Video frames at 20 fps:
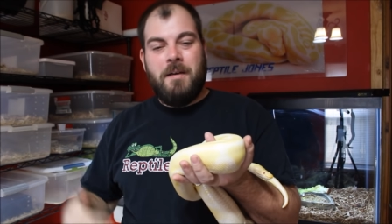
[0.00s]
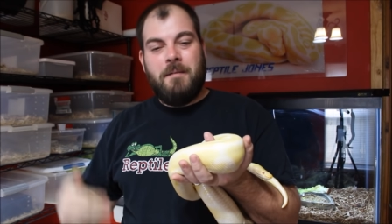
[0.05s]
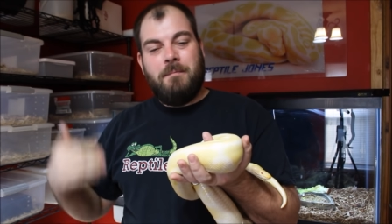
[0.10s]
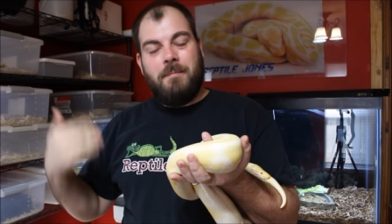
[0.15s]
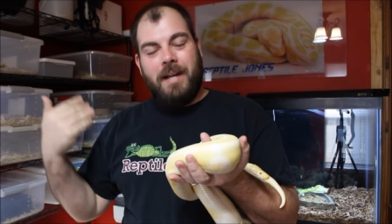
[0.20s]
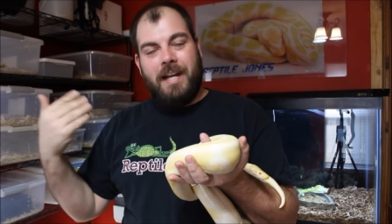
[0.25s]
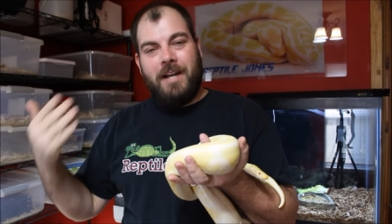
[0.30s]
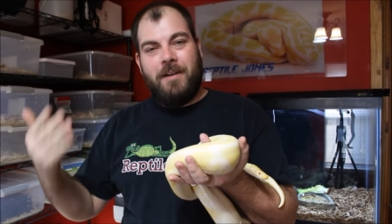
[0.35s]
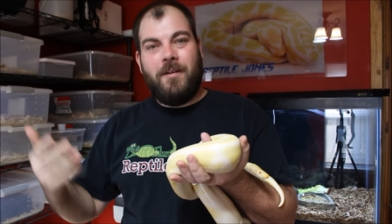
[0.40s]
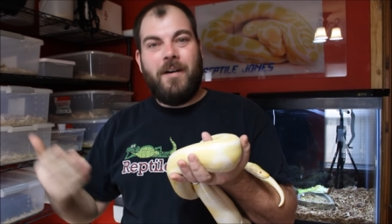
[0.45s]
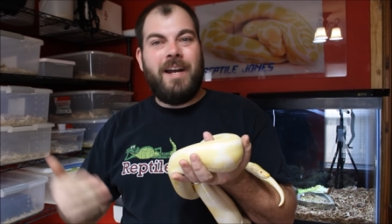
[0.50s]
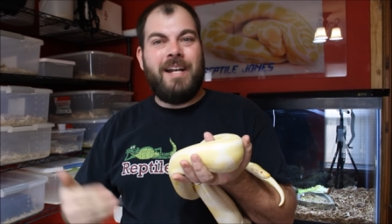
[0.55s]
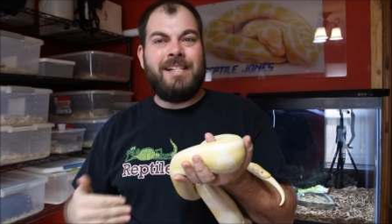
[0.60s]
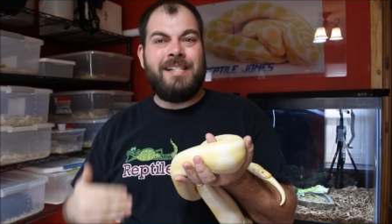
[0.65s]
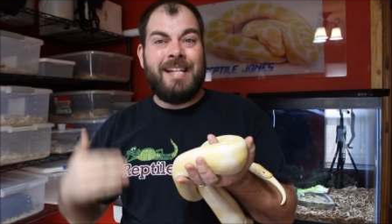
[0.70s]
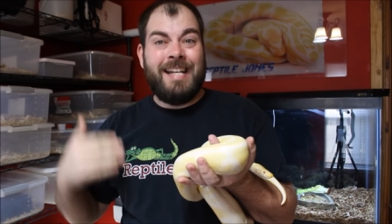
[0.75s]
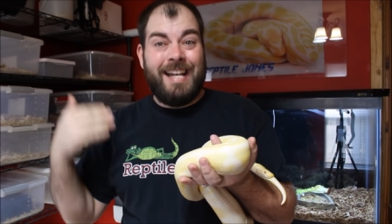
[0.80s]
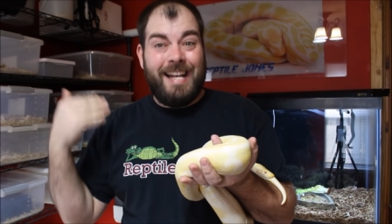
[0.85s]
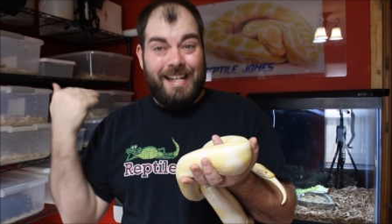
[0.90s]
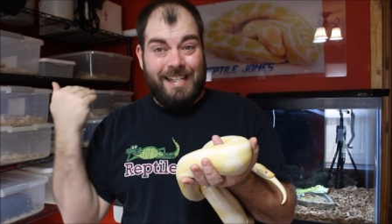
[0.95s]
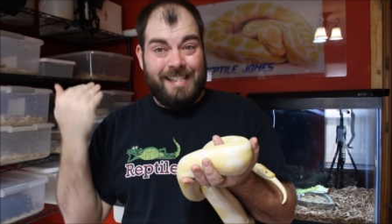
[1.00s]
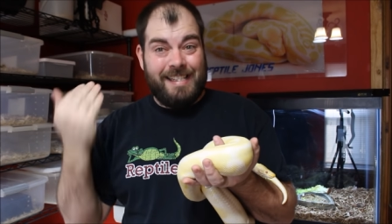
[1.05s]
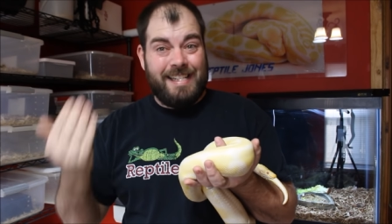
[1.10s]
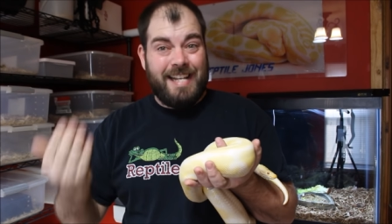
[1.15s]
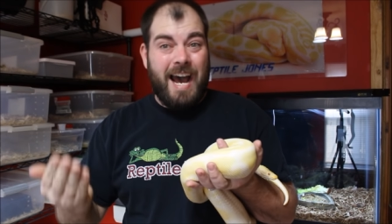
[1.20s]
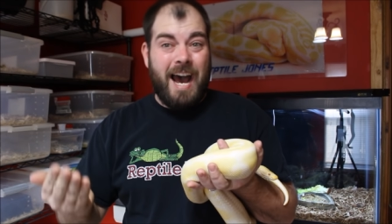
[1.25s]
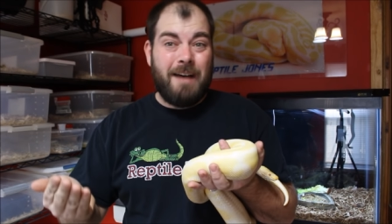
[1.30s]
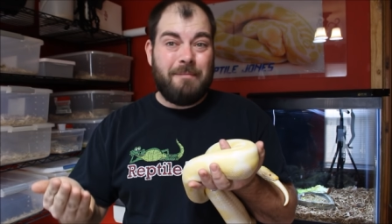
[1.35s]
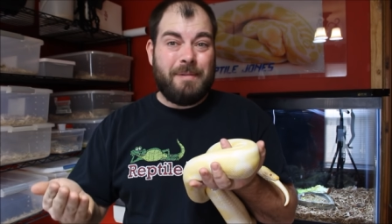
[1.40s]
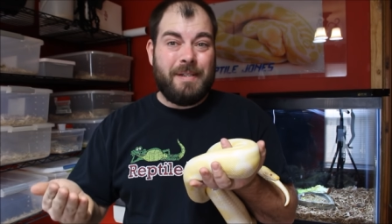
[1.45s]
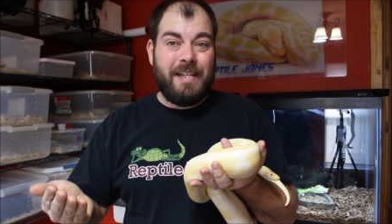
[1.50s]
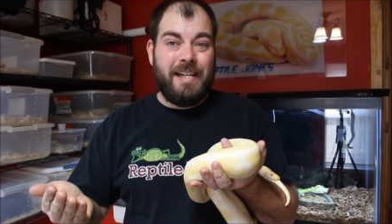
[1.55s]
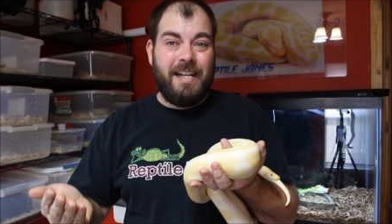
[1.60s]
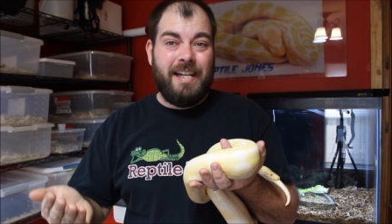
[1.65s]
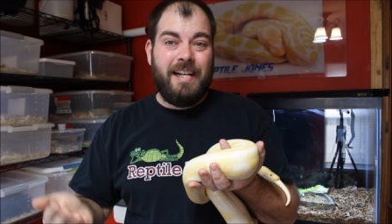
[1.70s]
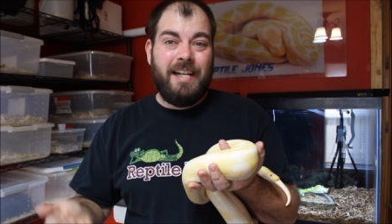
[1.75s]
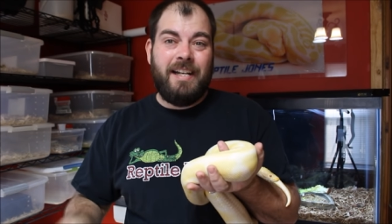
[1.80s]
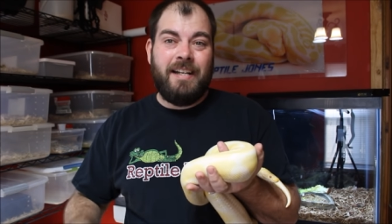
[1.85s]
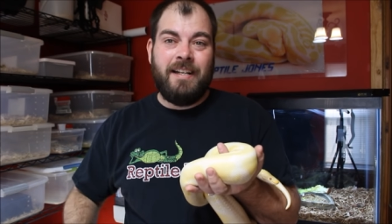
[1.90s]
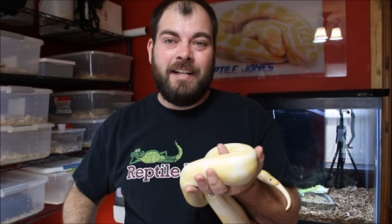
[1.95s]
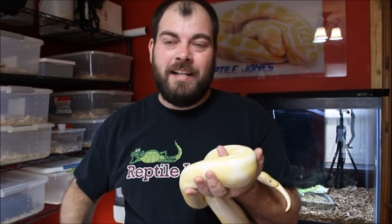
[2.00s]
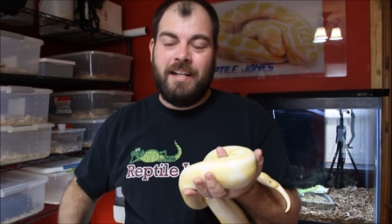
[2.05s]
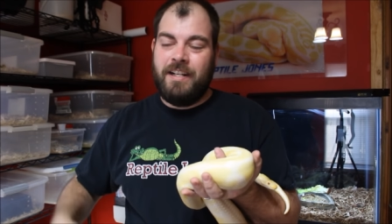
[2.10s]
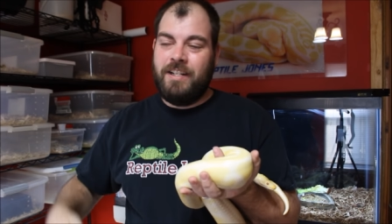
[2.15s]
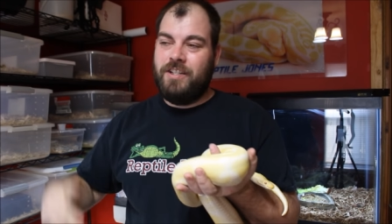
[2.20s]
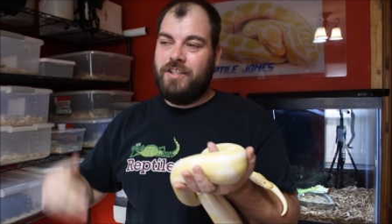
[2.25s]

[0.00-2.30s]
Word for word: But anyways, it stops eating.